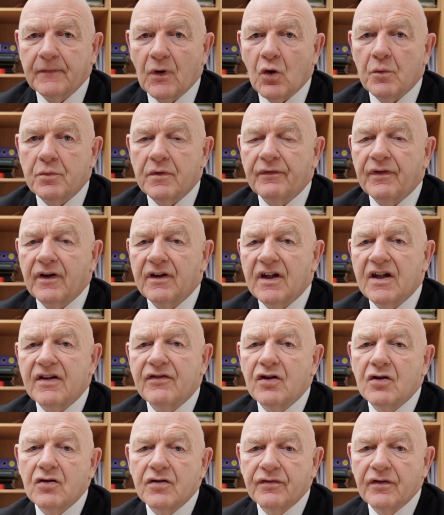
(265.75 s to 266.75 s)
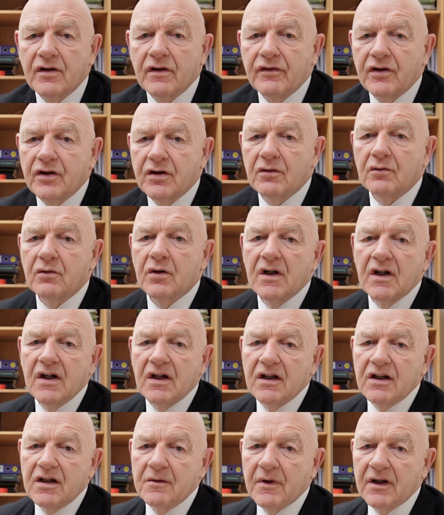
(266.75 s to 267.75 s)
Hope you find this useful. If you do,
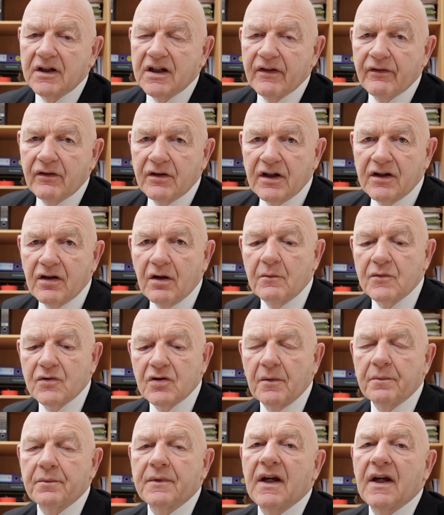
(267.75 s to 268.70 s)
you might give it a thumbs up.